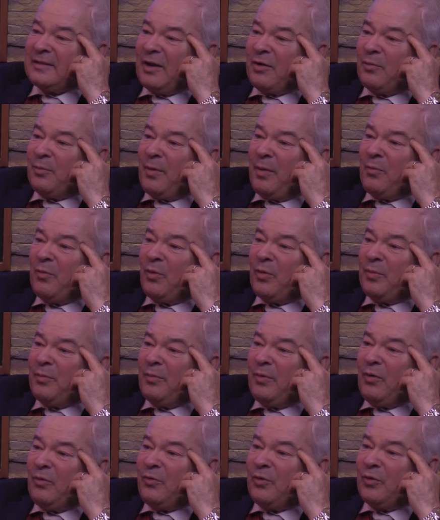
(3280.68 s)
I remember when
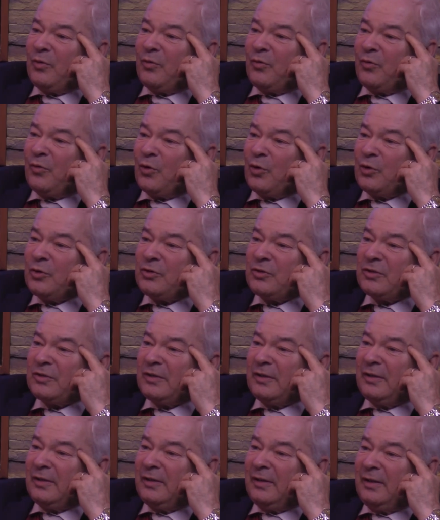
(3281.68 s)
Milford first
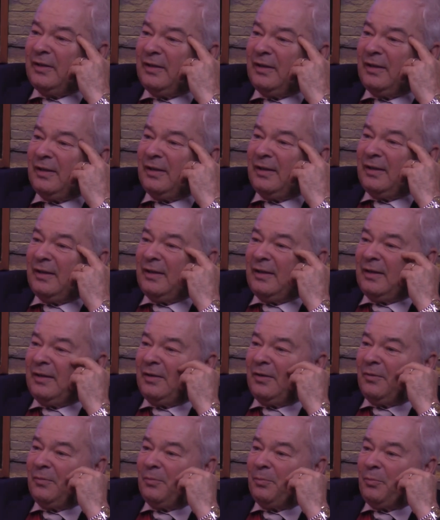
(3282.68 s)

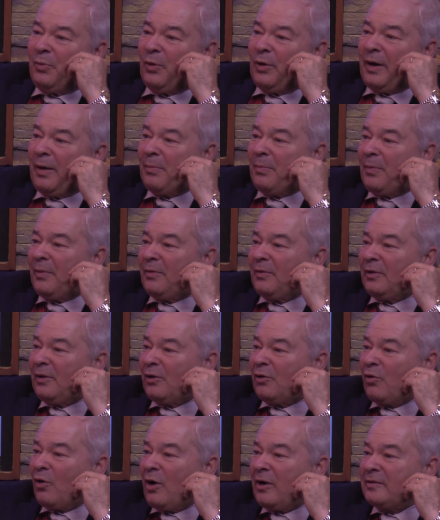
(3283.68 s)
put up a
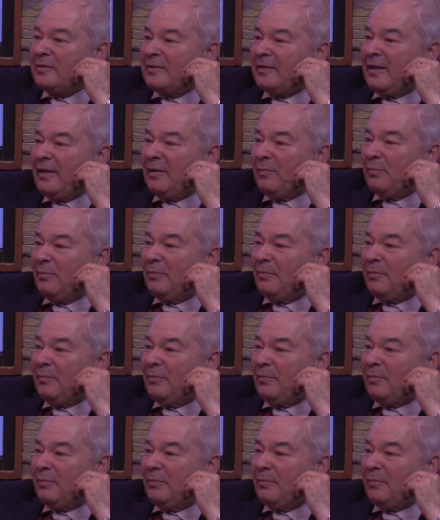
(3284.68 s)
lacrosse team.